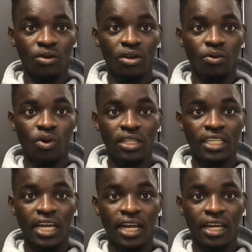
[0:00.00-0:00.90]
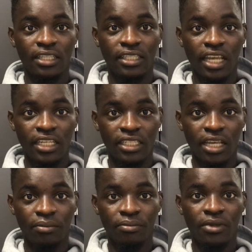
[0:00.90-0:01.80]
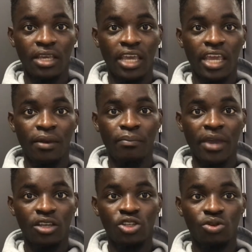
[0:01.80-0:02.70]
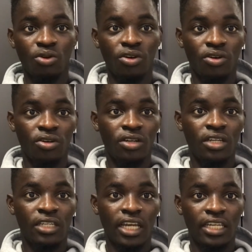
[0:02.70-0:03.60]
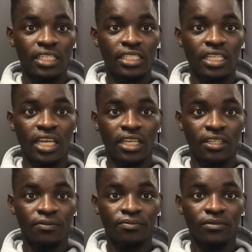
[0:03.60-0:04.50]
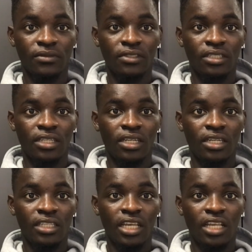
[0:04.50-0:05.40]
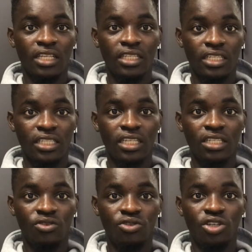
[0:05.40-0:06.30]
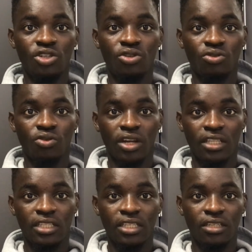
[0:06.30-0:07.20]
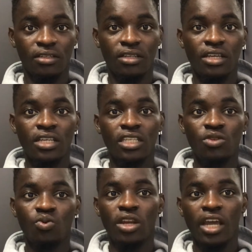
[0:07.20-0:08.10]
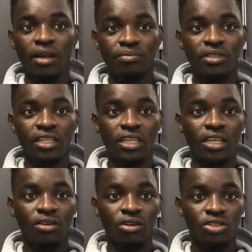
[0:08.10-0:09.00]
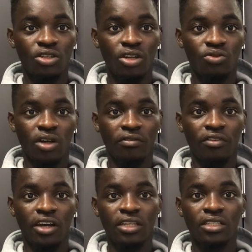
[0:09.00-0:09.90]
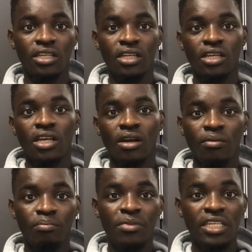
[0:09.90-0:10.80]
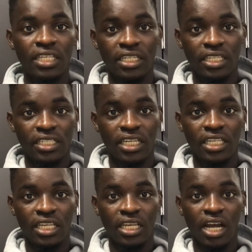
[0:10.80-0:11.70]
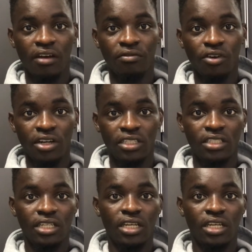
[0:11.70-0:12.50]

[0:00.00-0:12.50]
what they are telling them and make sure they understand the situation correctly. This will help the counselor to avoid misunderstanding, avoid